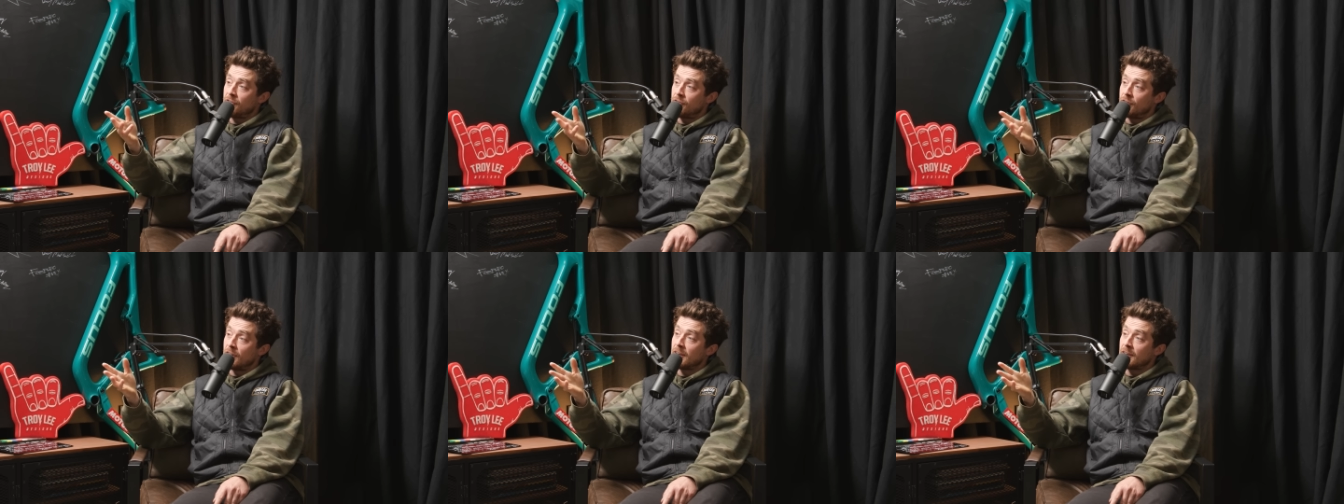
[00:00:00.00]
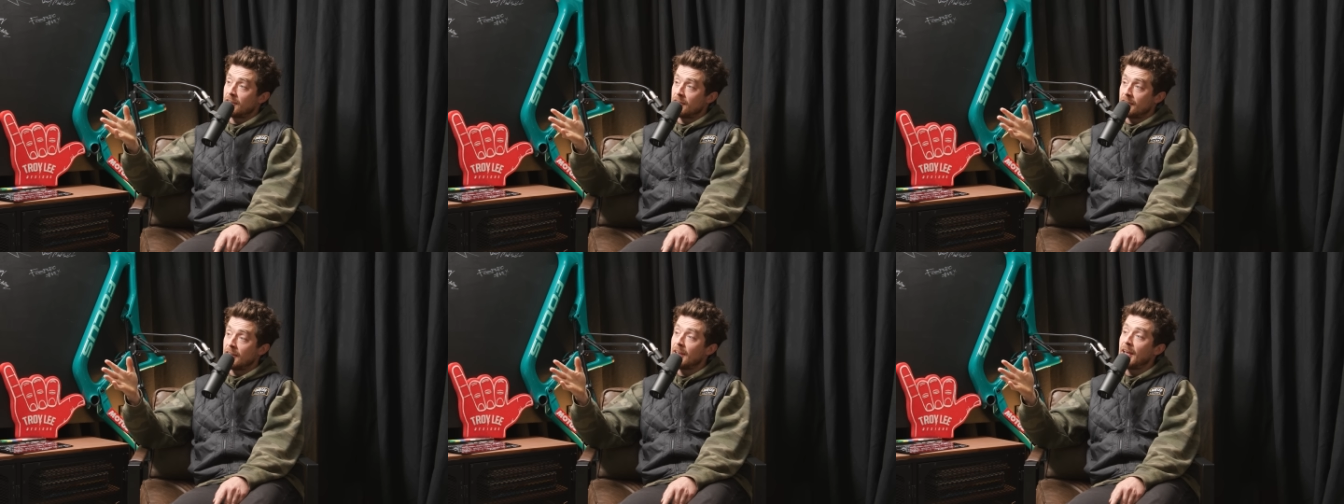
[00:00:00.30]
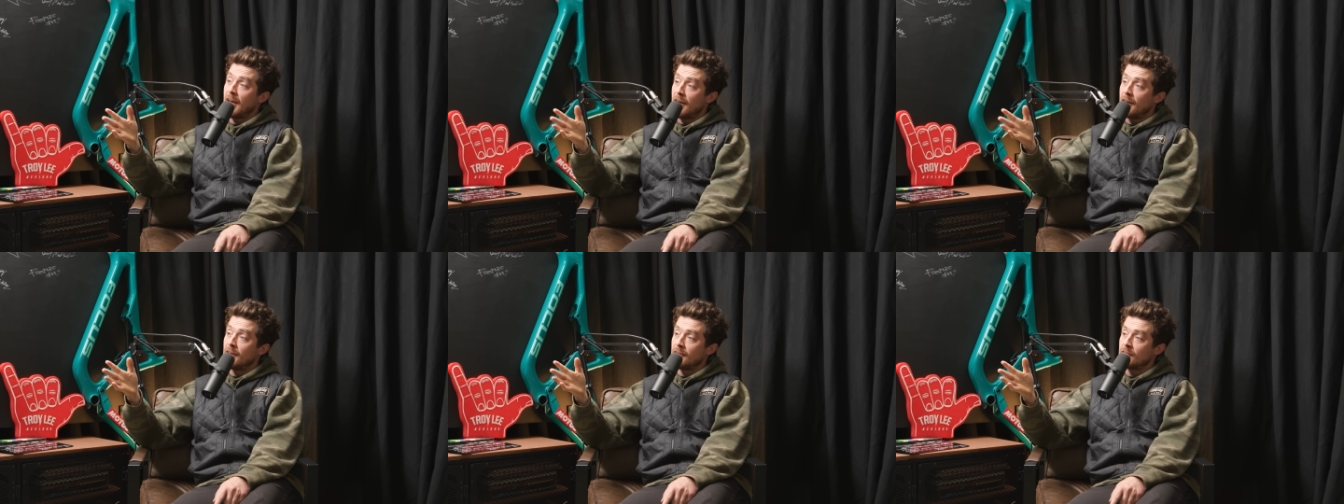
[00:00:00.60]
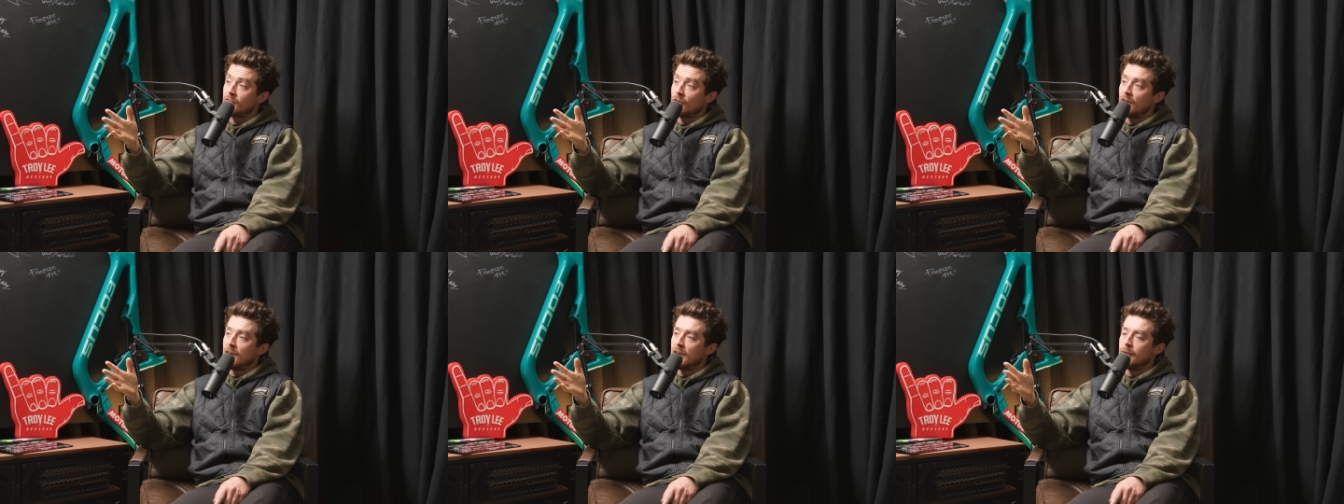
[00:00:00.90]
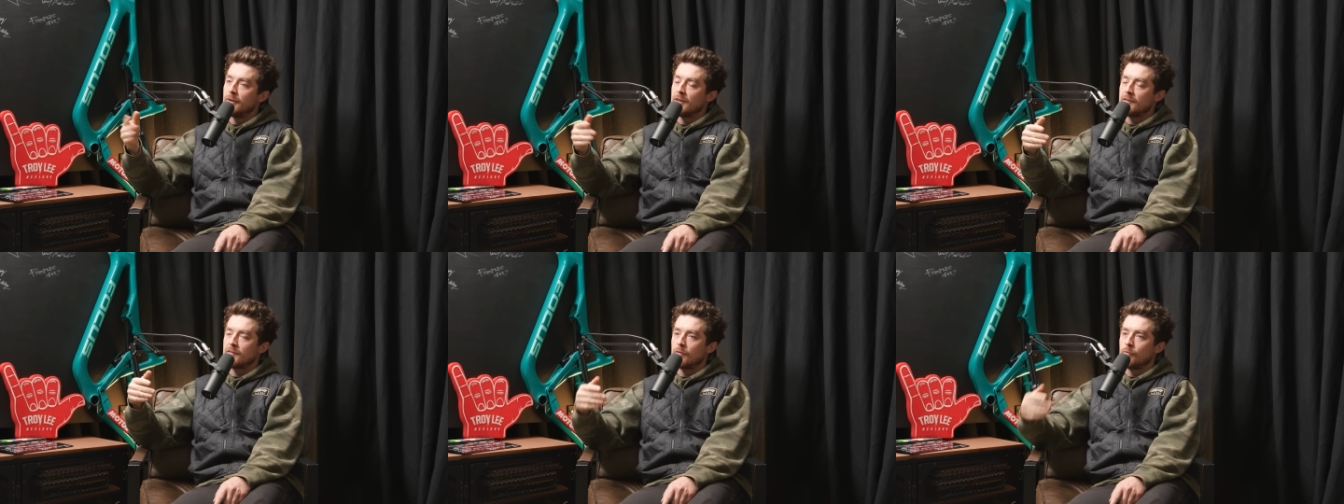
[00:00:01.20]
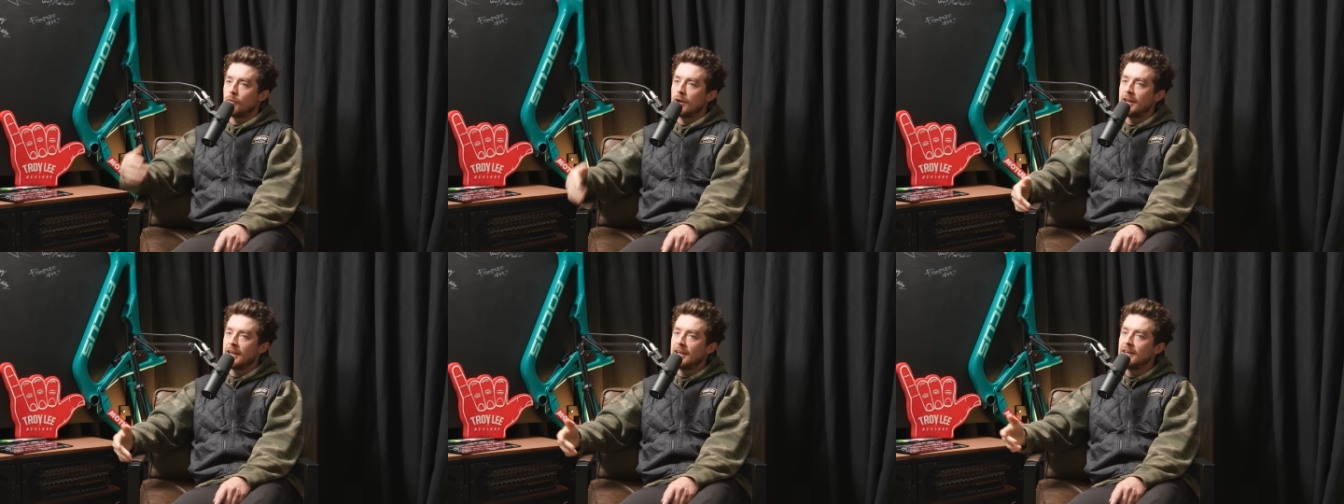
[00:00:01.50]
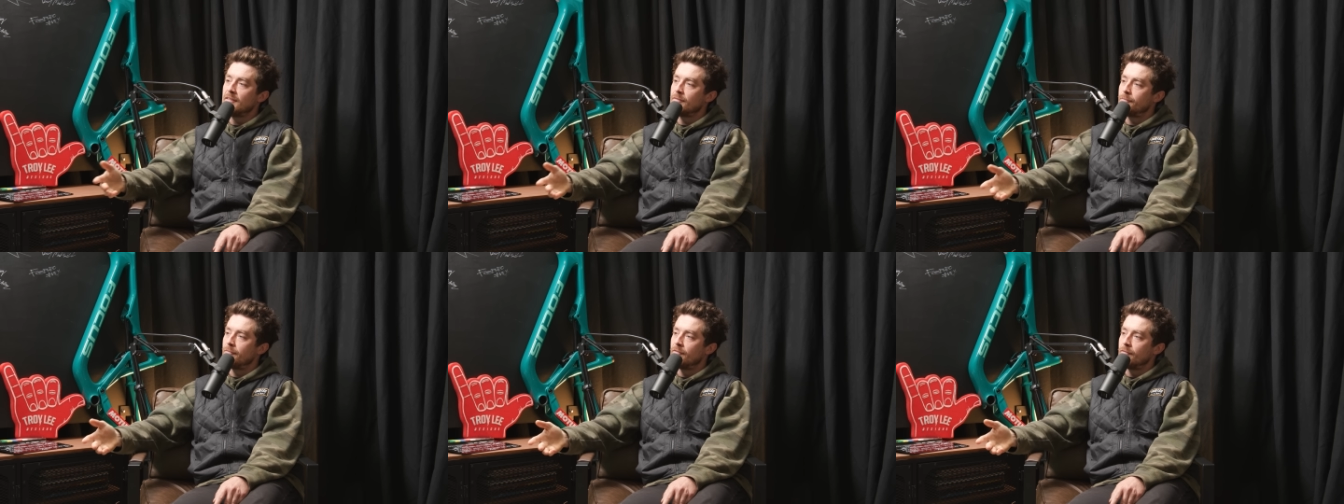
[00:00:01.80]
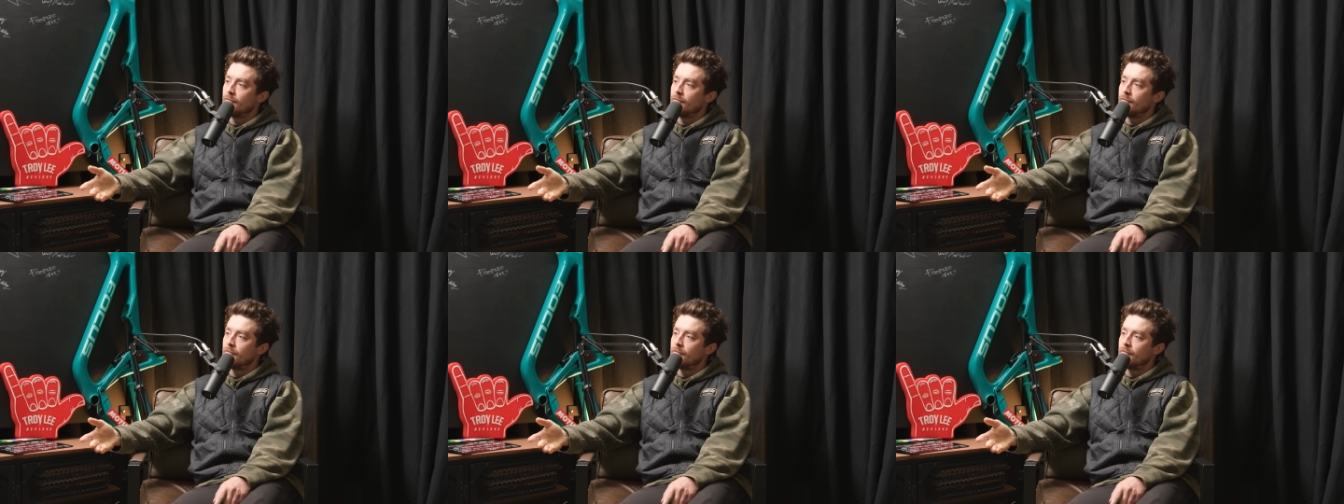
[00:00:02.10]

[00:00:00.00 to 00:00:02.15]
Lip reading: Patrick, yeah, it's got a limit. So when he's